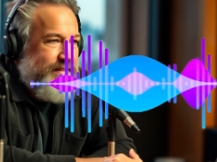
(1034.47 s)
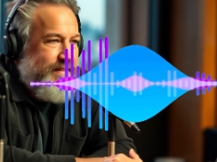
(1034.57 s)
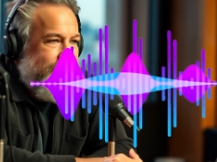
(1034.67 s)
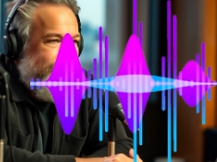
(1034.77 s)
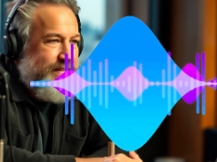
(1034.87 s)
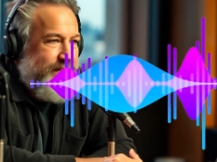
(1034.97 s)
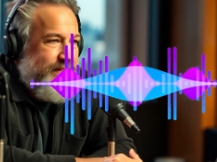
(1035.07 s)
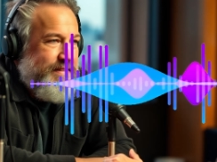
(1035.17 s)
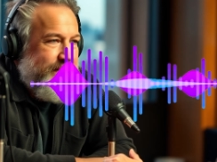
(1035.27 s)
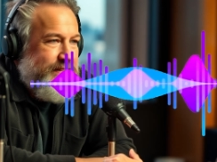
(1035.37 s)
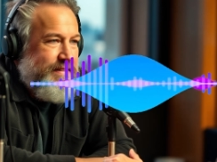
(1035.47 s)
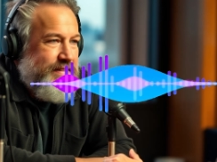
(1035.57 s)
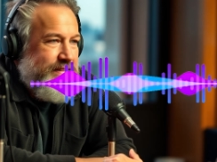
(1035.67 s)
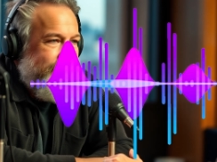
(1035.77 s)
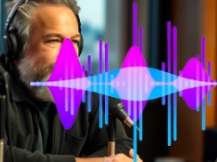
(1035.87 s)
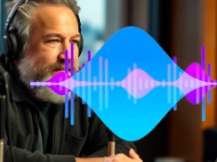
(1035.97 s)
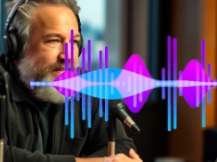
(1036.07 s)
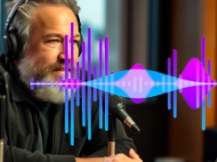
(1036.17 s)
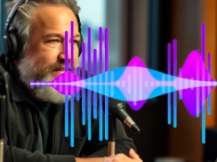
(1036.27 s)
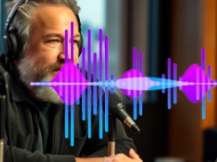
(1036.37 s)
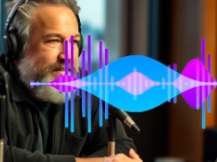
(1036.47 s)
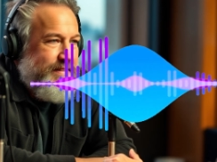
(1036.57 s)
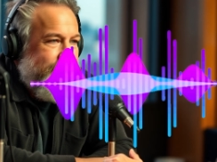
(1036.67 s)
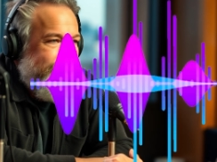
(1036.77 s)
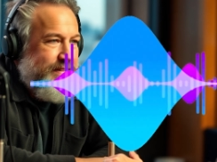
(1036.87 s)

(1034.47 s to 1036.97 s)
Right, like how would we find meaning and purpose?